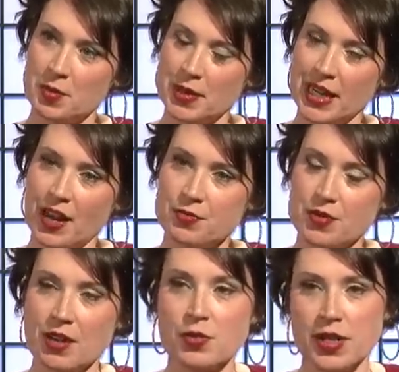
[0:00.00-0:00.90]
I mean, I've,
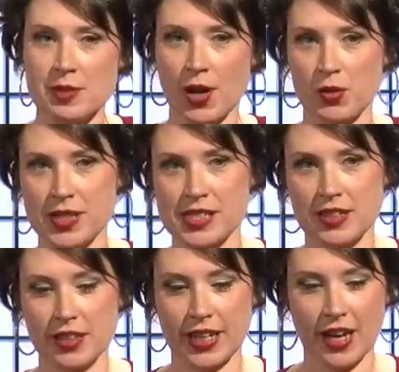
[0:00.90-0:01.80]
I've written about
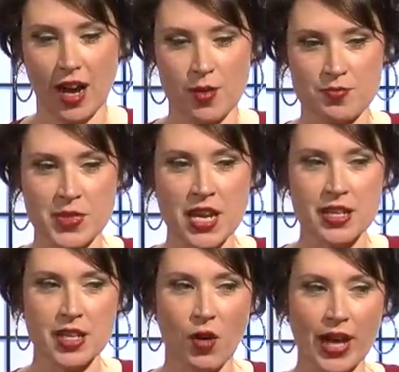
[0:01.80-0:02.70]
recently, um,
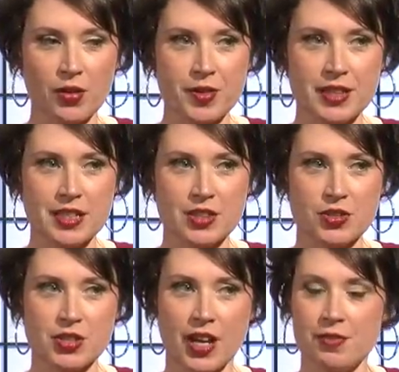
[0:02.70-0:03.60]
you know, I don't think that
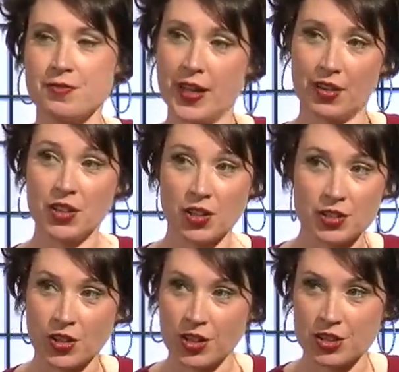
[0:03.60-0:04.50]
there's enough failure
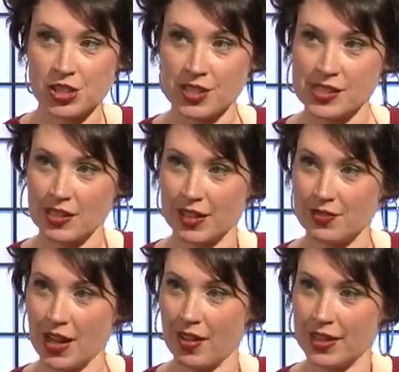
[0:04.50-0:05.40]
encouraged in Silicon
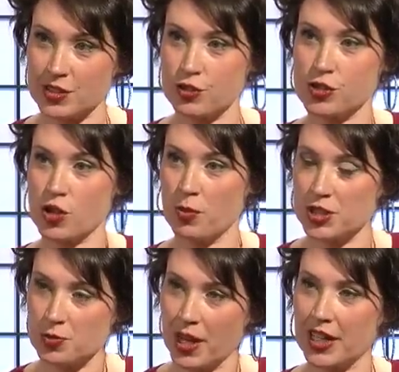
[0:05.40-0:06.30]
Valley because there's so
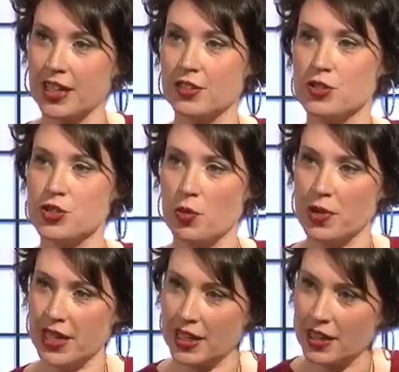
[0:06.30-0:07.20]
much money and there's so
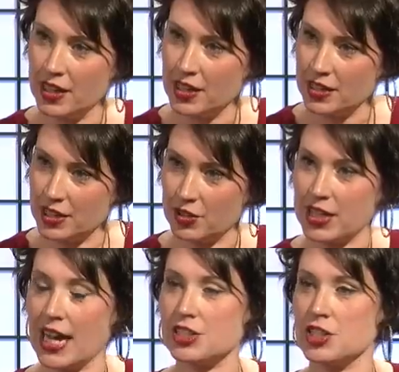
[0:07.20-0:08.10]
many, you know,
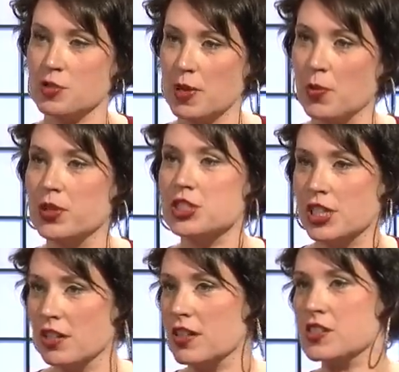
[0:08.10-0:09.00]
connections. People
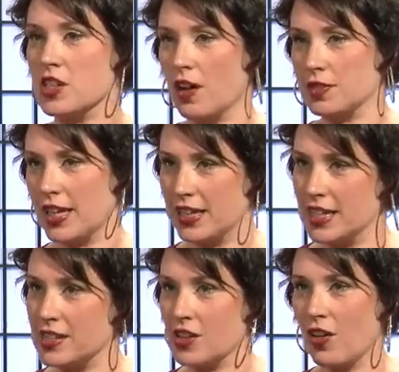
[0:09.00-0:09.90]
engineer these soft
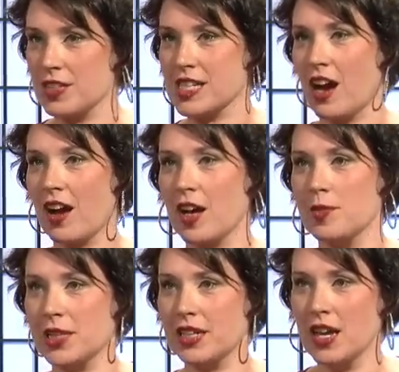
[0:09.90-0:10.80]
landings all the time.
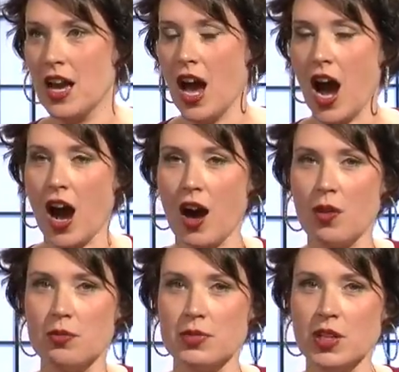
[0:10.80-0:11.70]
And, yeah.
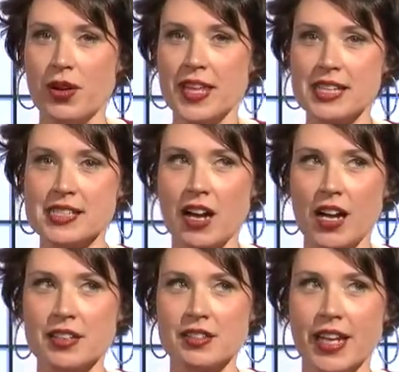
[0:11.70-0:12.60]
um, you know, I think it's
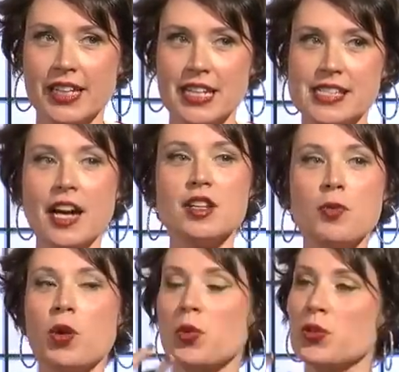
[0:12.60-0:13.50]
gotten like, it's gotten to the
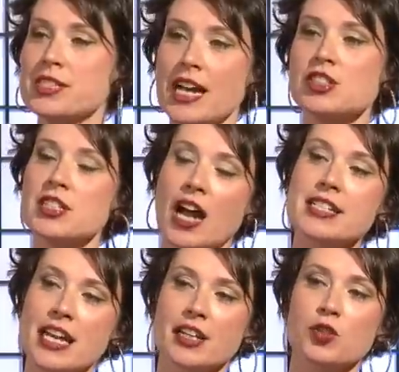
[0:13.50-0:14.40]
point where it's actually not
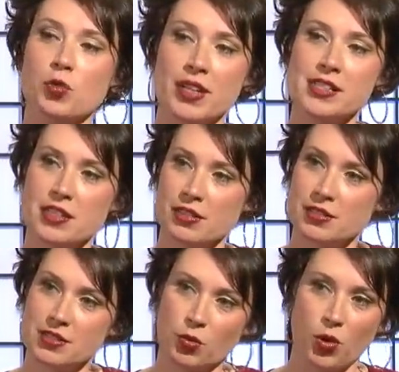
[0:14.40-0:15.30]
taking risk
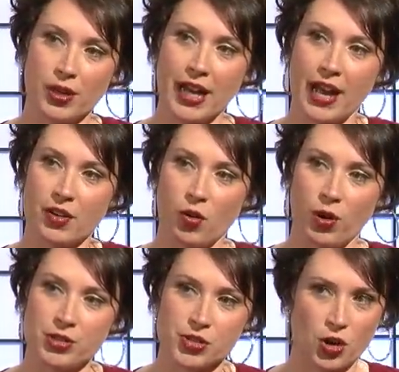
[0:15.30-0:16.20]
to work at
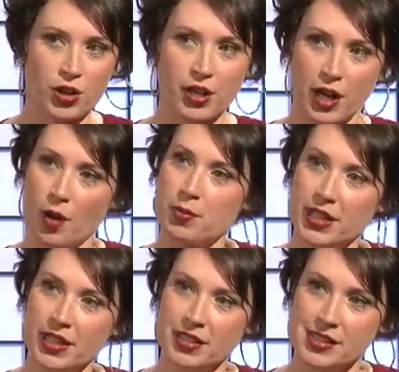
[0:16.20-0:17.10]
or start a
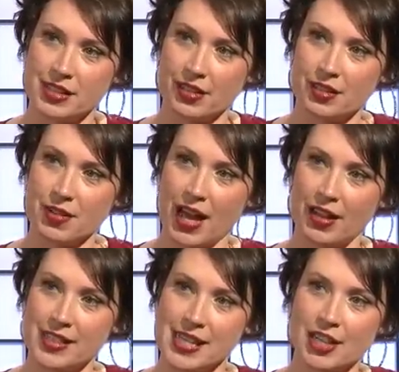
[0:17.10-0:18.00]
company in Silicon Valley.
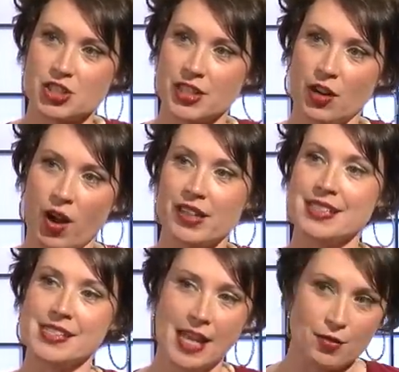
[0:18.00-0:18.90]
It's actually, yeah. ironically,
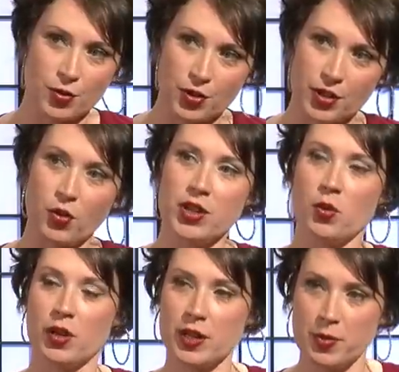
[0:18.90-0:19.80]
safer than going to
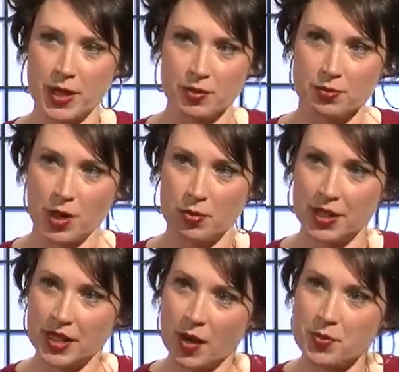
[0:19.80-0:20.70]
work at a big
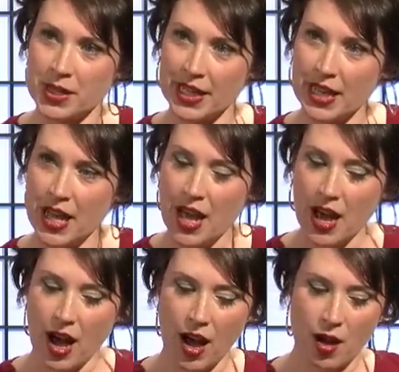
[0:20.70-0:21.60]
public company.
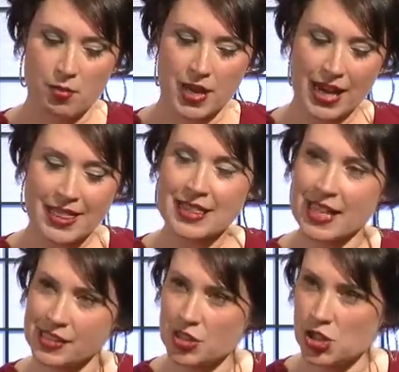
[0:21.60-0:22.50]
Yeah. Um, and I think
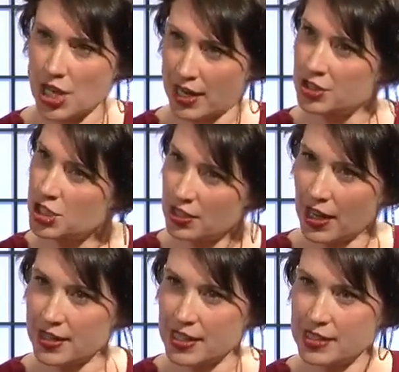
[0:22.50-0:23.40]
that's changed a lot
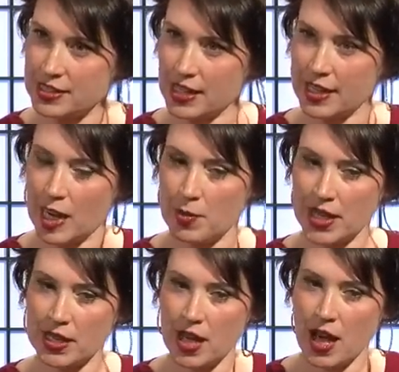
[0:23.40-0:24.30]
of the dynamic.